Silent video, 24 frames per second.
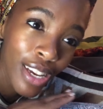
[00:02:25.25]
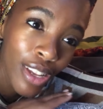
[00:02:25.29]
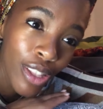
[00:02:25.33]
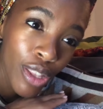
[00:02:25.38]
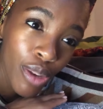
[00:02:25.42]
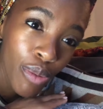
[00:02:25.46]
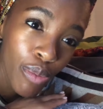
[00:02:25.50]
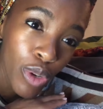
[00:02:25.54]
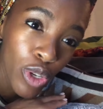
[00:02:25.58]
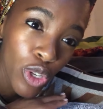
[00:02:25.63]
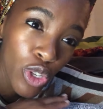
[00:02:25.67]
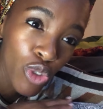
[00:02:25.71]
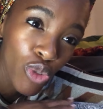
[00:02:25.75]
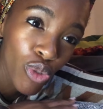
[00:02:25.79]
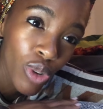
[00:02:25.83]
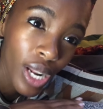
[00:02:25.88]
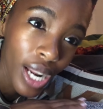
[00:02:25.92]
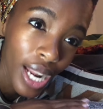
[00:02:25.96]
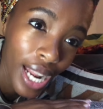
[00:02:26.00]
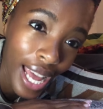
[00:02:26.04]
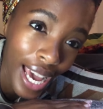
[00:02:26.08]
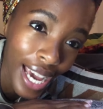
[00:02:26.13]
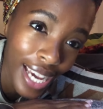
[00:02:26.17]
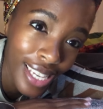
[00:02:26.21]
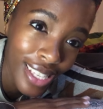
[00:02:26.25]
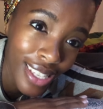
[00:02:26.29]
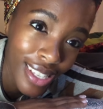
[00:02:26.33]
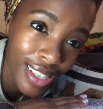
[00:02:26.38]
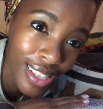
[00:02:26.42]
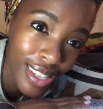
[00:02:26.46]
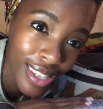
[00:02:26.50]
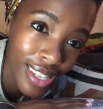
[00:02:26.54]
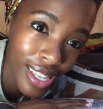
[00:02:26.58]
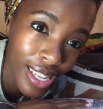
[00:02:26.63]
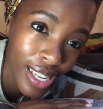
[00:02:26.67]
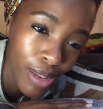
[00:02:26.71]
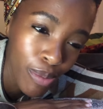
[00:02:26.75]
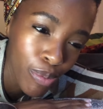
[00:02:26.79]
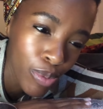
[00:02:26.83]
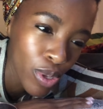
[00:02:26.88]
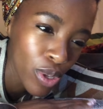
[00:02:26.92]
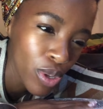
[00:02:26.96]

the most relaxing sleep.